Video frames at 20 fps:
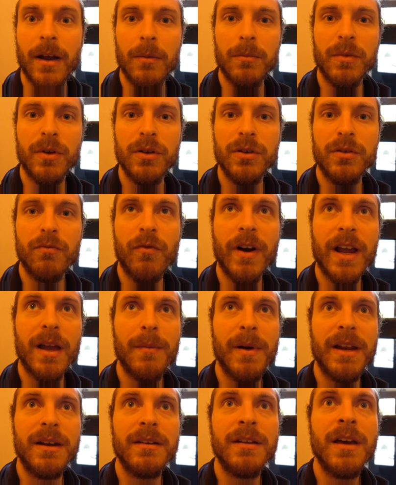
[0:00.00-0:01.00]
I'm going to
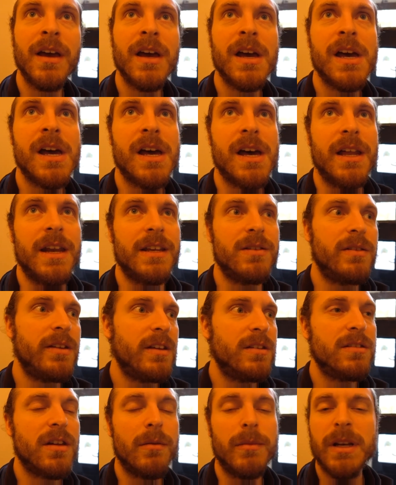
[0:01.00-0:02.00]
recommend, and
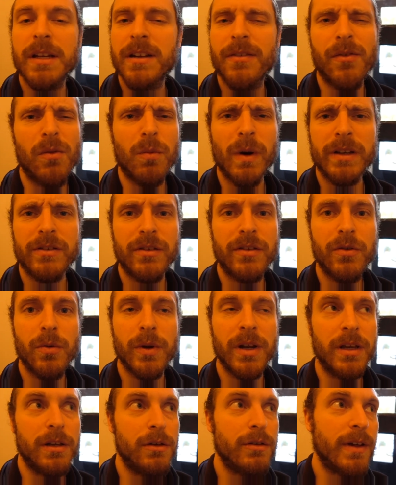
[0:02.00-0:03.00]
there's so many different ways of
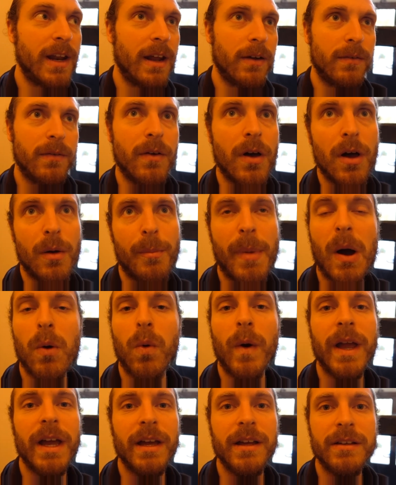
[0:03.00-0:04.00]
doing it. You can have
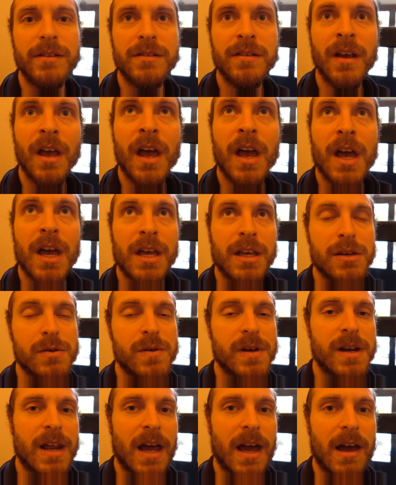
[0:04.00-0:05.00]
bulkheads, you
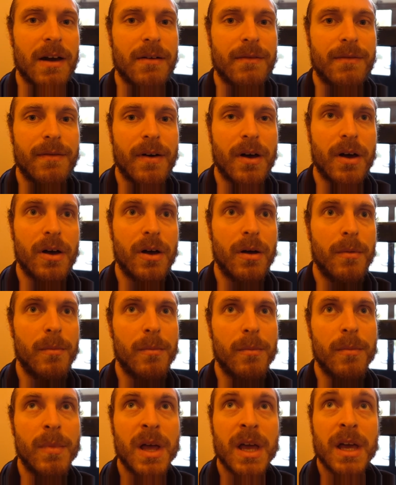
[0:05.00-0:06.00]
can have
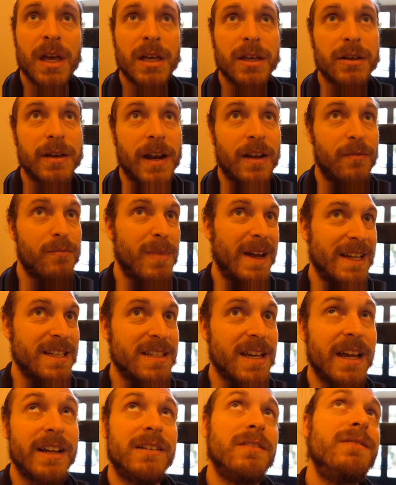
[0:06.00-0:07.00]

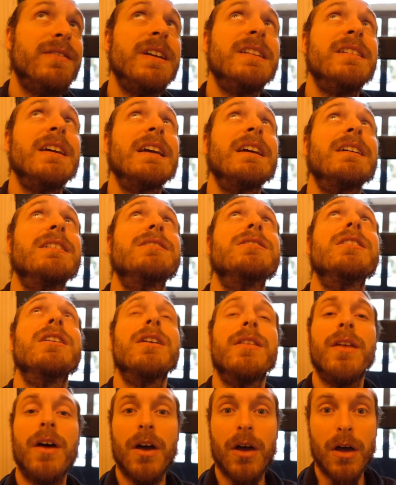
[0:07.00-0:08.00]
maintained fittings
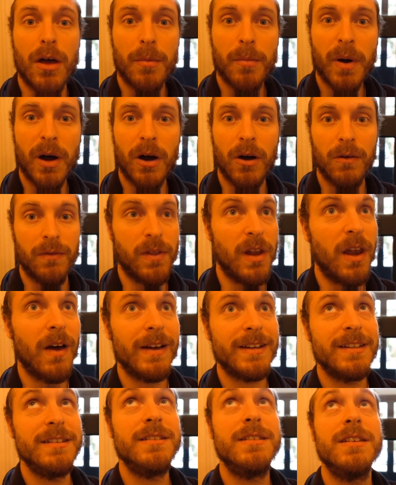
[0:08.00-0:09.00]
that are part of the
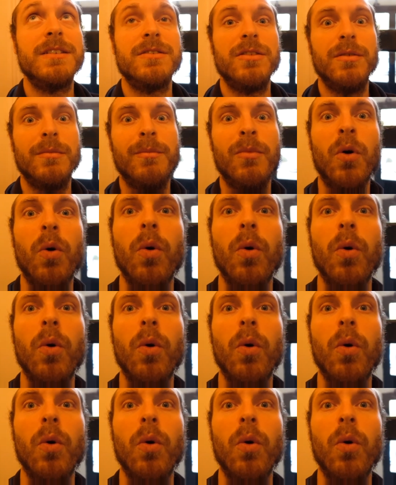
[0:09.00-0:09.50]
lighting system,